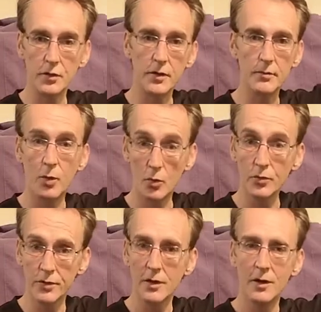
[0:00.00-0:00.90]
actually the
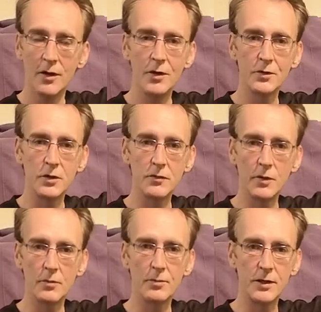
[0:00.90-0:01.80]
poles. So
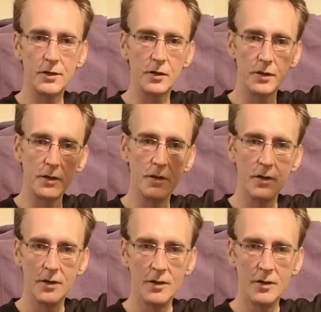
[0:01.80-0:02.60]
you've got basically